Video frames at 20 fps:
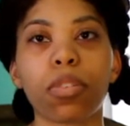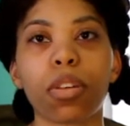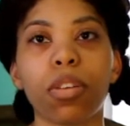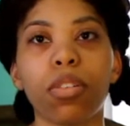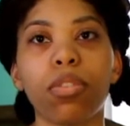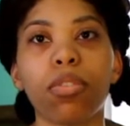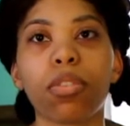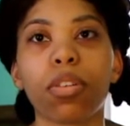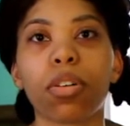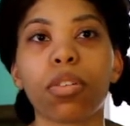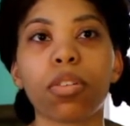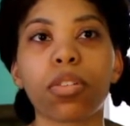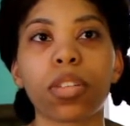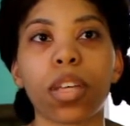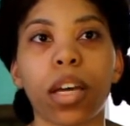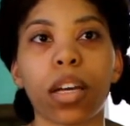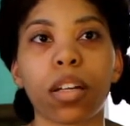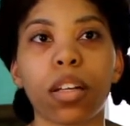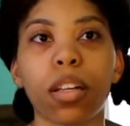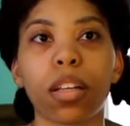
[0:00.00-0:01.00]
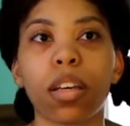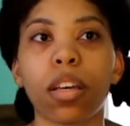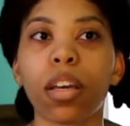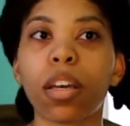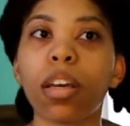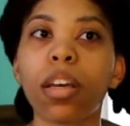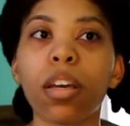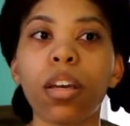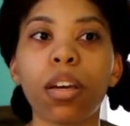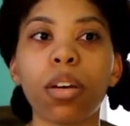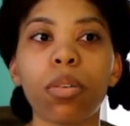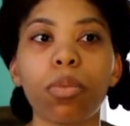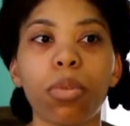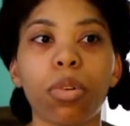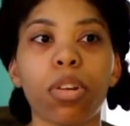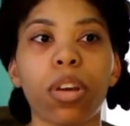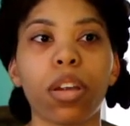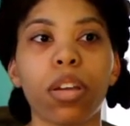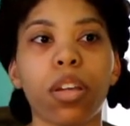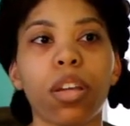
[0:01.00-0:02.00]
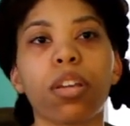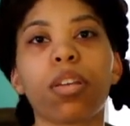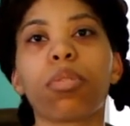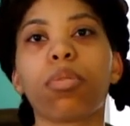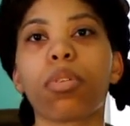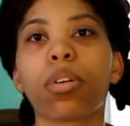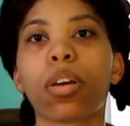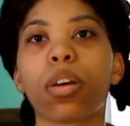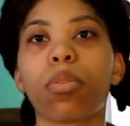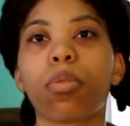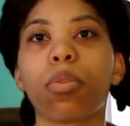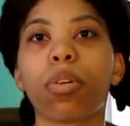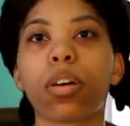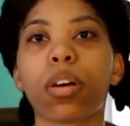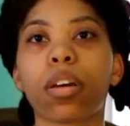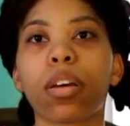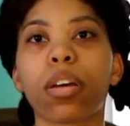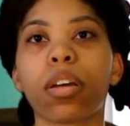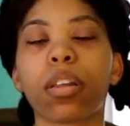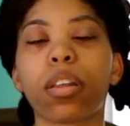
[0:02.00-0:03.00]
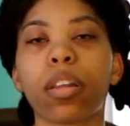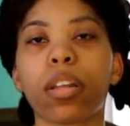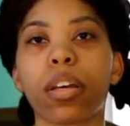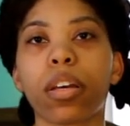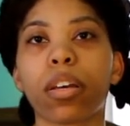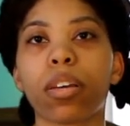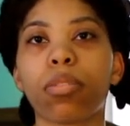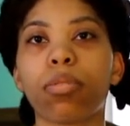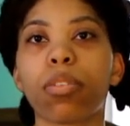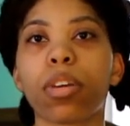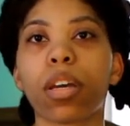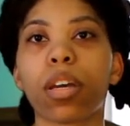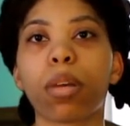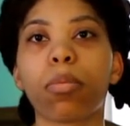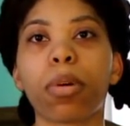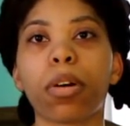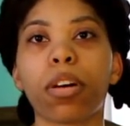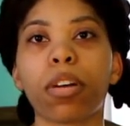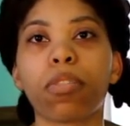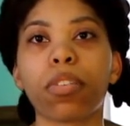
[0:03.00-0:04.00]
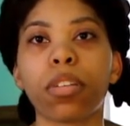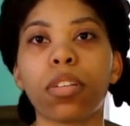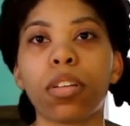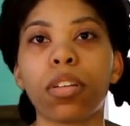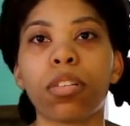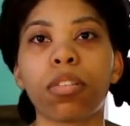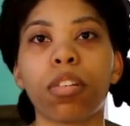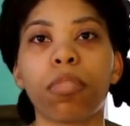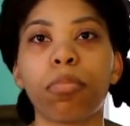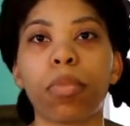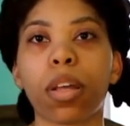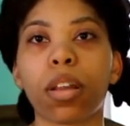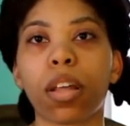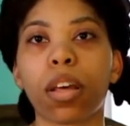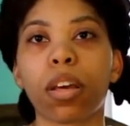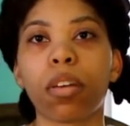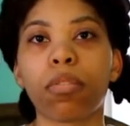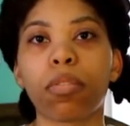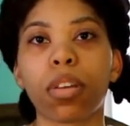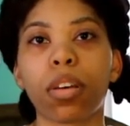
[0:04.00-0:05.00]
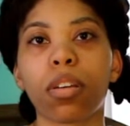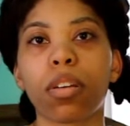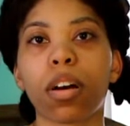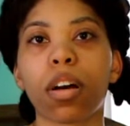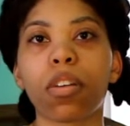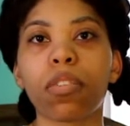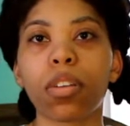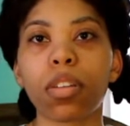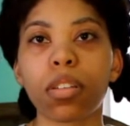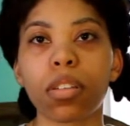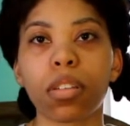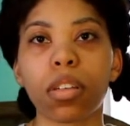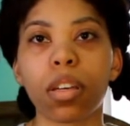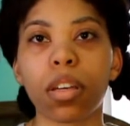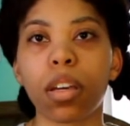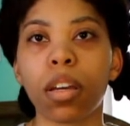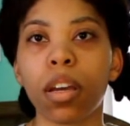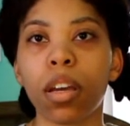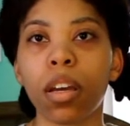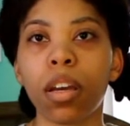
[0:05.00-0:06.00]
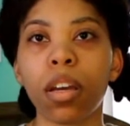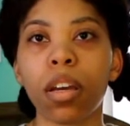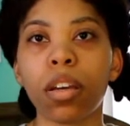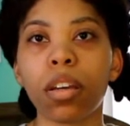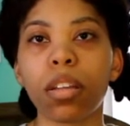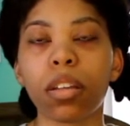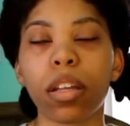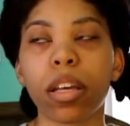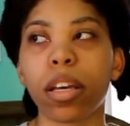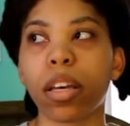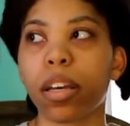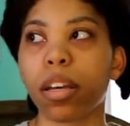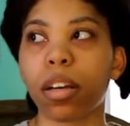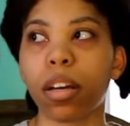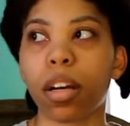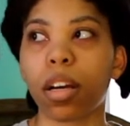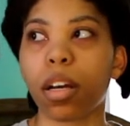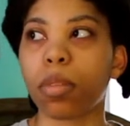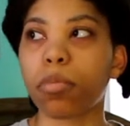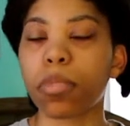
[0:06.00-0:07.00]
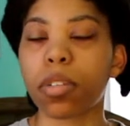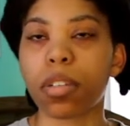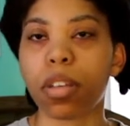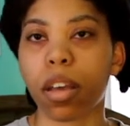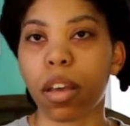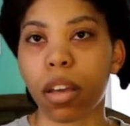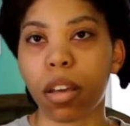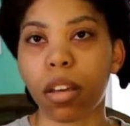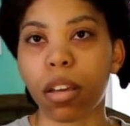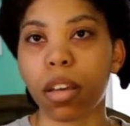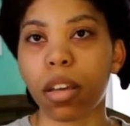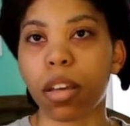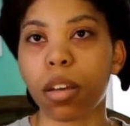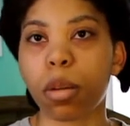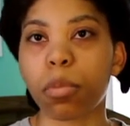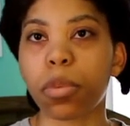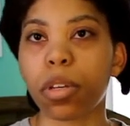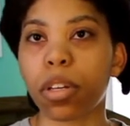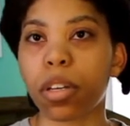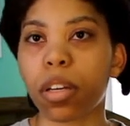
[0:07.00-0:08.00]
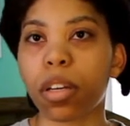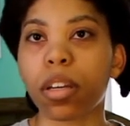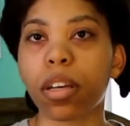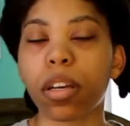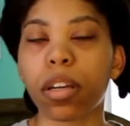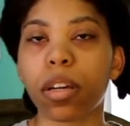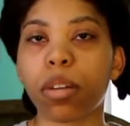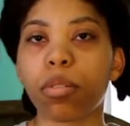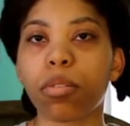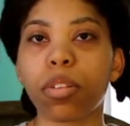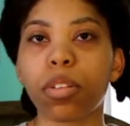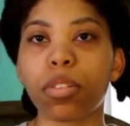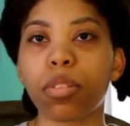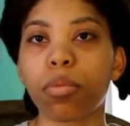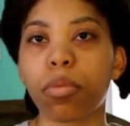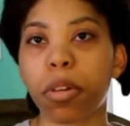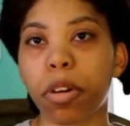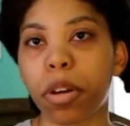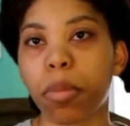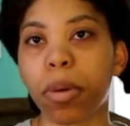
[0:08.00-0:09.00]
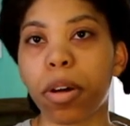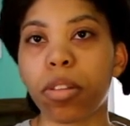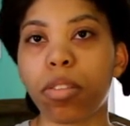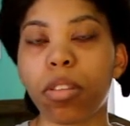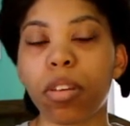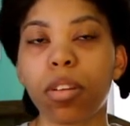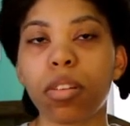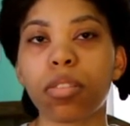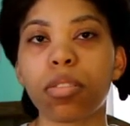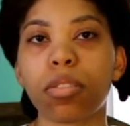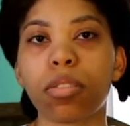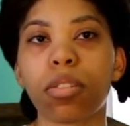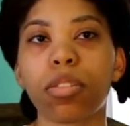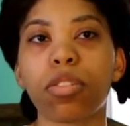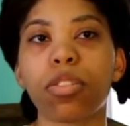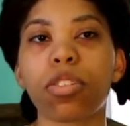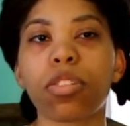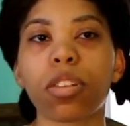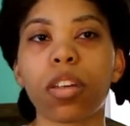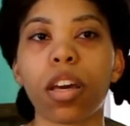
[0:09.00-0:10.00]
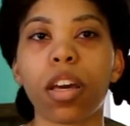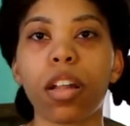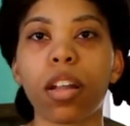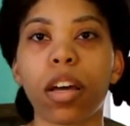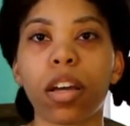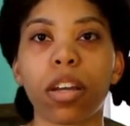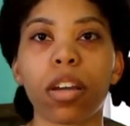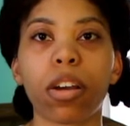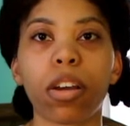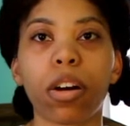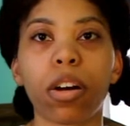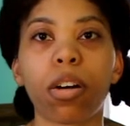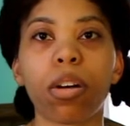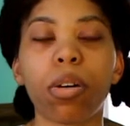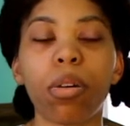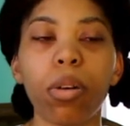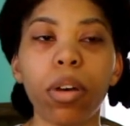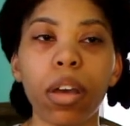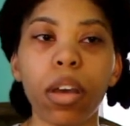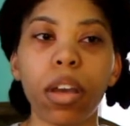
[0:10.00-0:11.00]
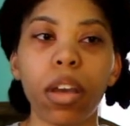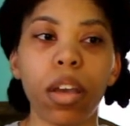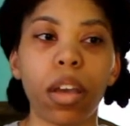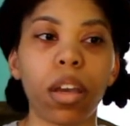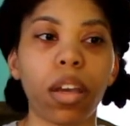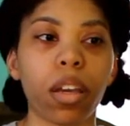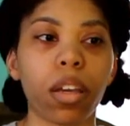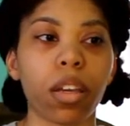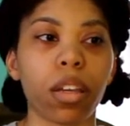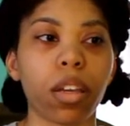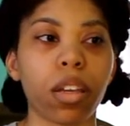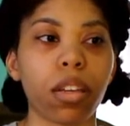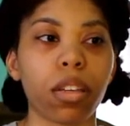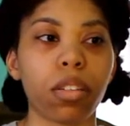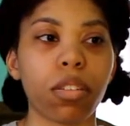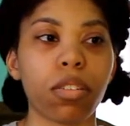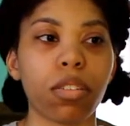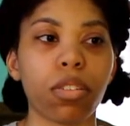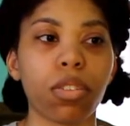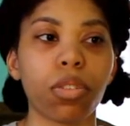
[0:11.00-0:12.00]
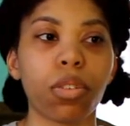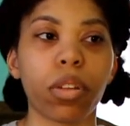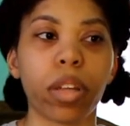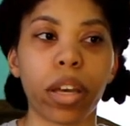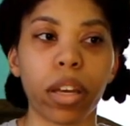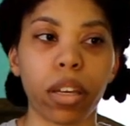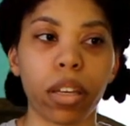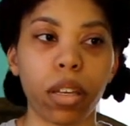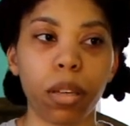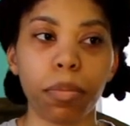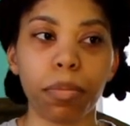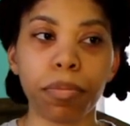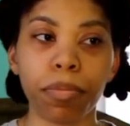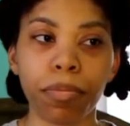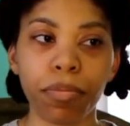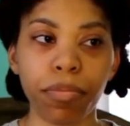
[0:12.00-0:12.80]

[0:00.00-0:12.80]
and you know exactly what I need and what I want, and like you care about every detail of my life, then obviously like I'm set and I'm good and I don't need to worry about this. So you just like let it go and you let him